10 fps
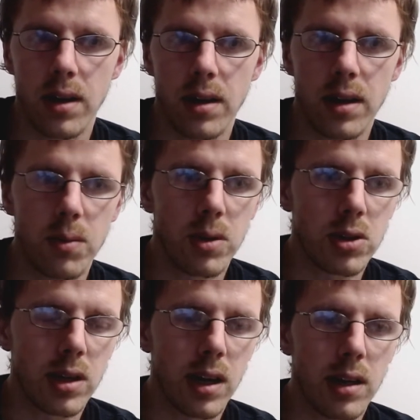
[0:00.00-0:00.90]
In which
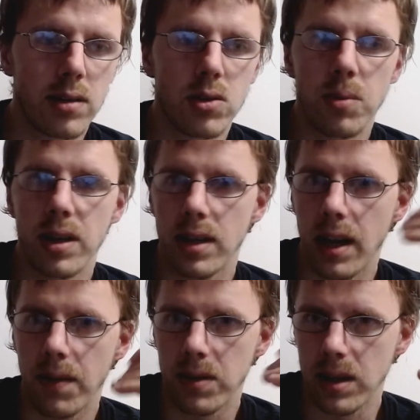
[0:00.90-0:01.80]
case, you might
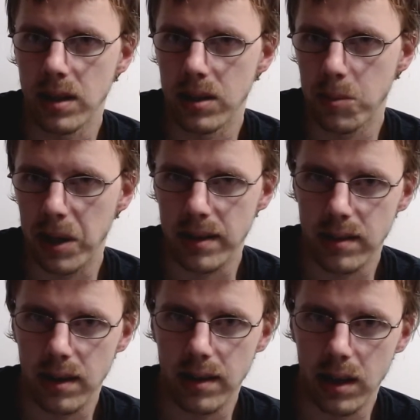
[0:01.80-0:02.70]
have to get the specs
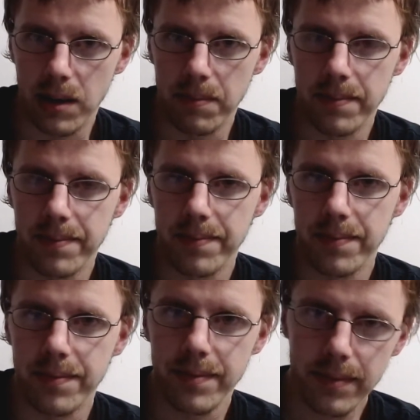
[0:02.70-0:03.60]
online,
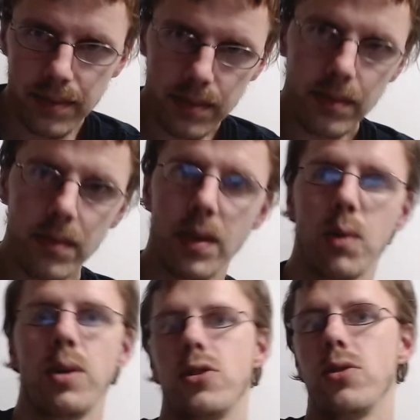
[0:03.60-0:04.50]

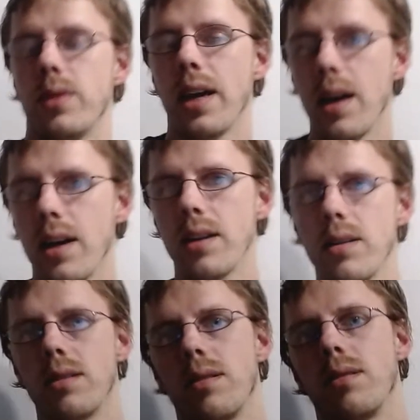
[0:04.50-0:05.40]
which you can,
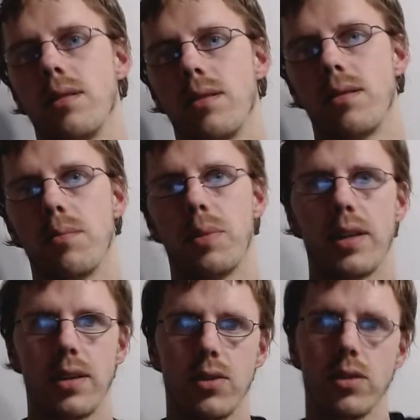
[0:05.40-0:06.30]
but
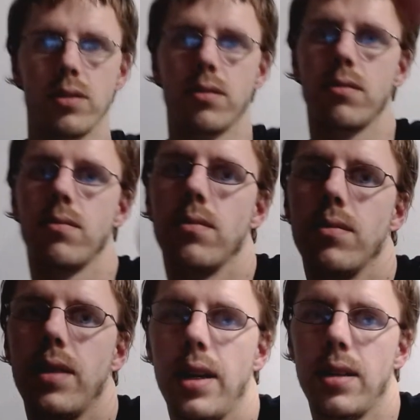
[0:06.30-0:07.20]
it just
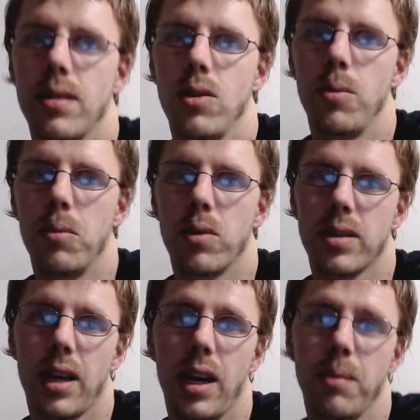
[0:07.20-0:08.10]
takes a little bit more
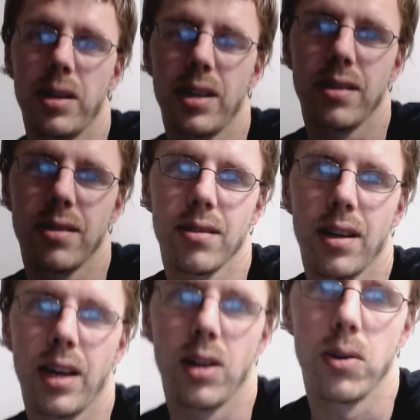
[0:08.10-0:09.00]
time, I guess.
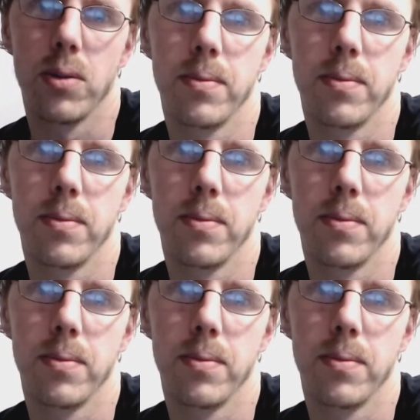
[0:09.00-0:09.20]
I don't know.